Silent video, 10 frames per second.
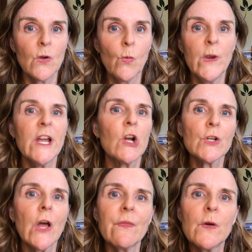we are
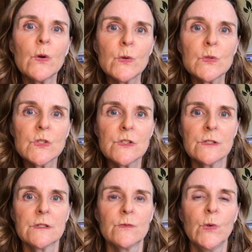not those
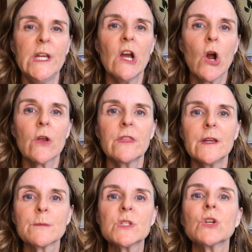we are
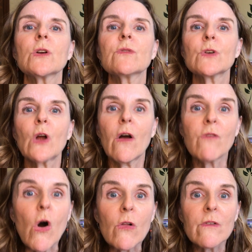the observer
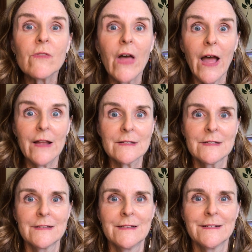of all of that.
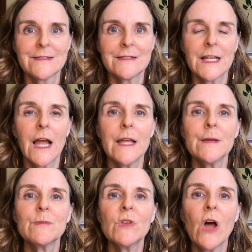Like, I
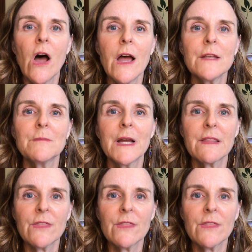am not my